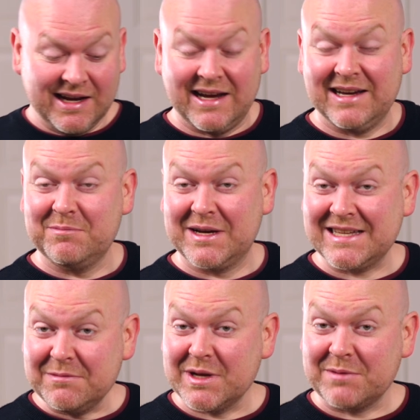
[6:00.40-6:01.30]
my
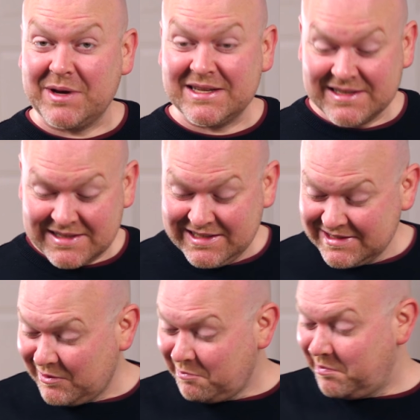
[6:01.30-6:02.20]
Sandberg basses.
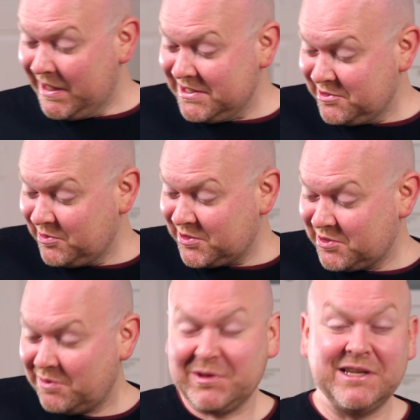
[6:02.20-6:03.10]
Here's our bass short
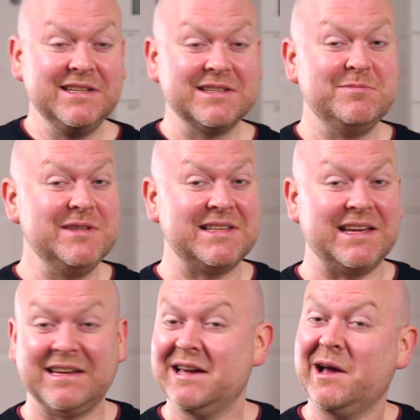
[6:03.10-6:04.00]
shop and here's me
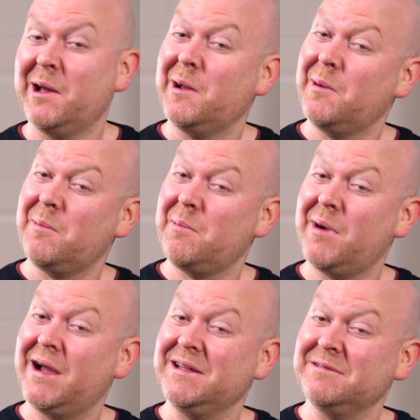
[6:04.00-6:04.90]
saying
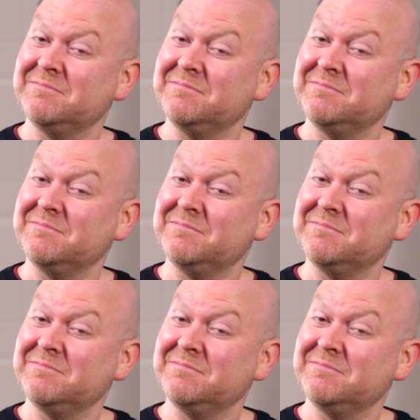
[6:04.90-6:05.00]
bye.